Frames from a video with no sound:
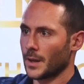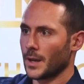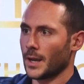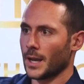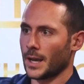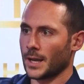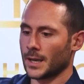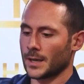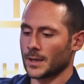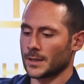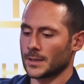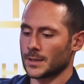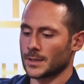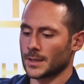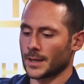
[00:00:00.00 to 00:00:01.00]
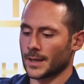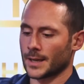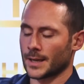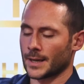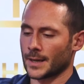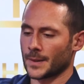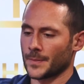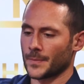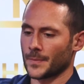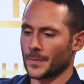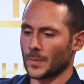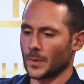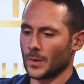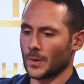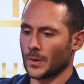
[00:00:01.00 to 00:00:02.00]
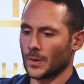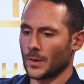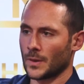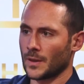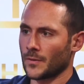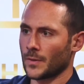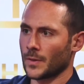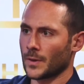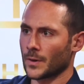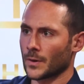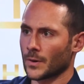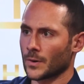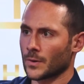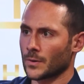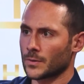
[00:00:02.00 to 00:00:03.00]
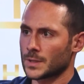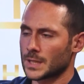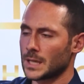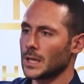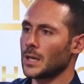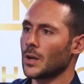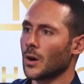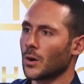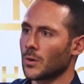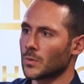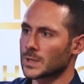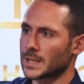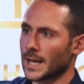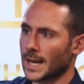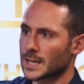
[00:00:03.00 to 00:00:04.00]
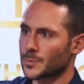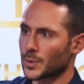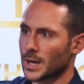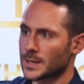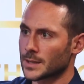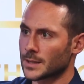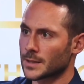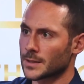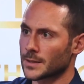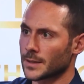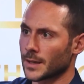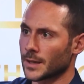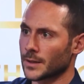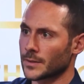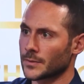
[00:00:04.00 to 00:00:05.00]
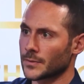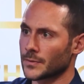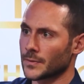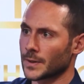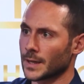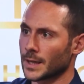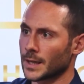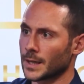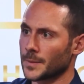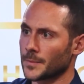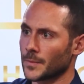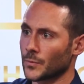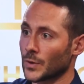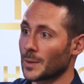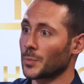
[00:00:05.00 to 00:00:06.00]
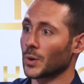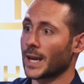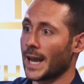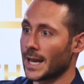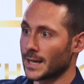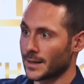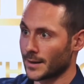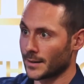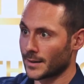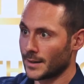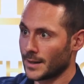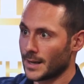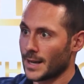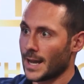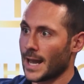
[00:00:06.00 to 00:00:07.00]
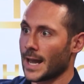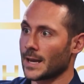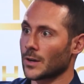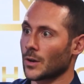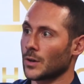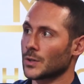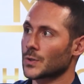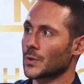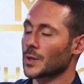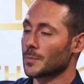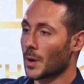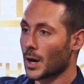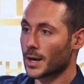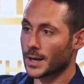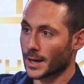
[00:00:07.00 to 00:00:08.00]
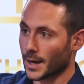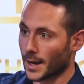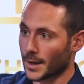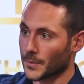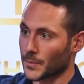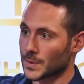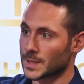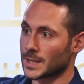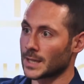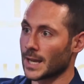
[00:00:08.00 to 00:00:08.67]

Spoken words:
And their CEO was the ex-president of Red Bull Canada, and also their marketing guy was the